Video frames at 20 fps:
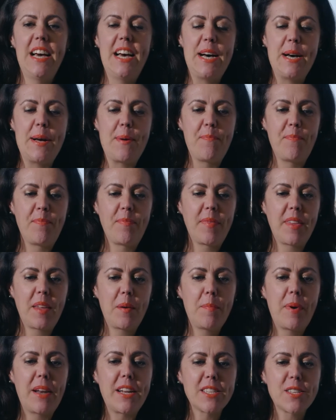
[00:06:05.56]
um,
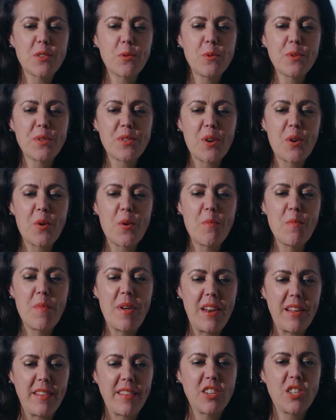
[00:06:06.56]
but it's also
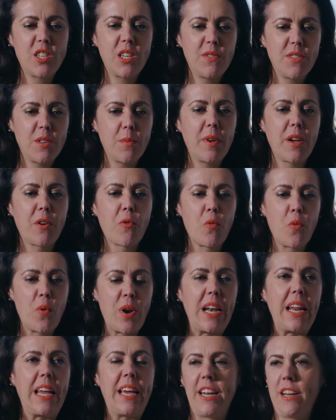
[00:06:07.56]
meaning that chefs are being
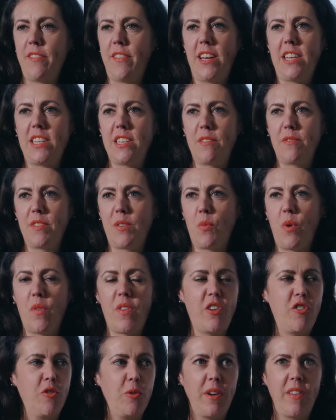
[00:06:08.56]
really innovative in what
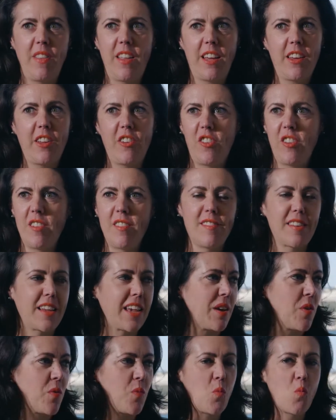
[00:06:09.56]
they're doing in their kitchens
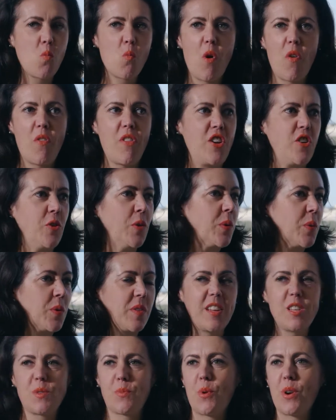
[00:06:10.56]
and what they're doing with
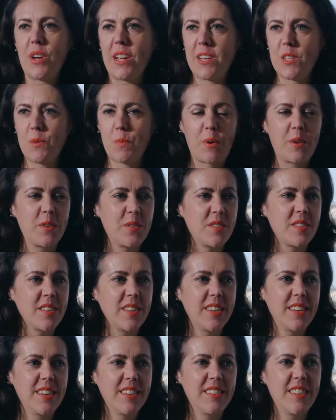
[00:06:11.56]
these products because
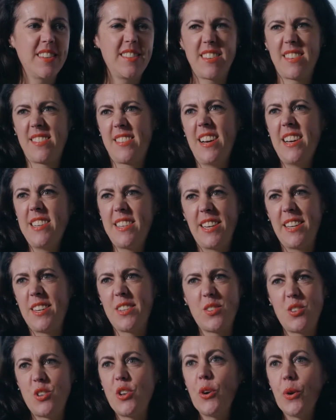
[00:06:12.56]
it's exciting and
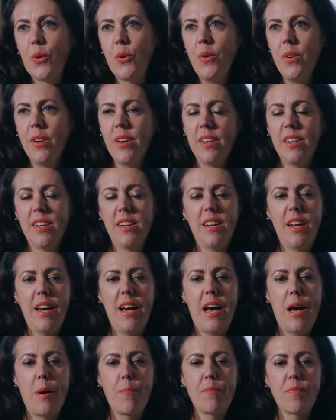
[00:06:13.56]
it's new.
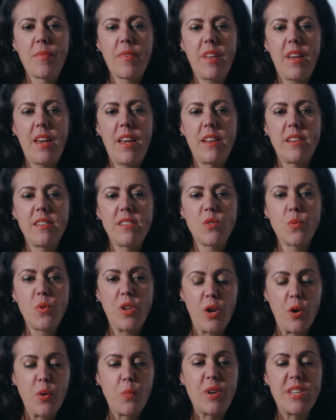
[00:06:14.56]
Um, and you
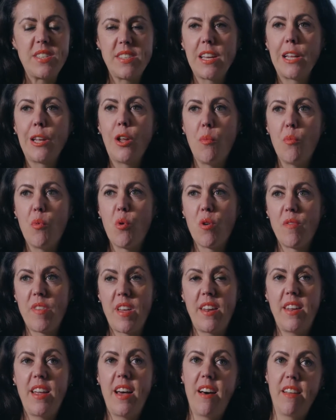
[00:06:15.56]
know, we see a lot more of
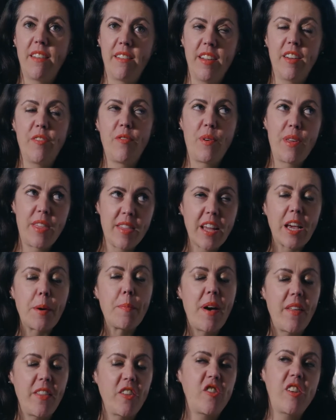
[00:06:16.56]
that now. And if we think
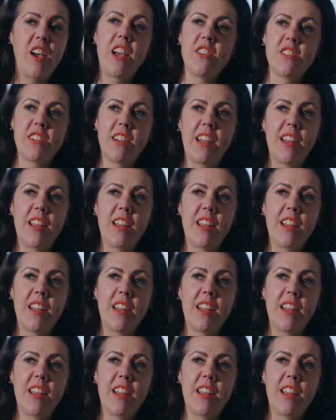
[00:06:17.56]
about the change in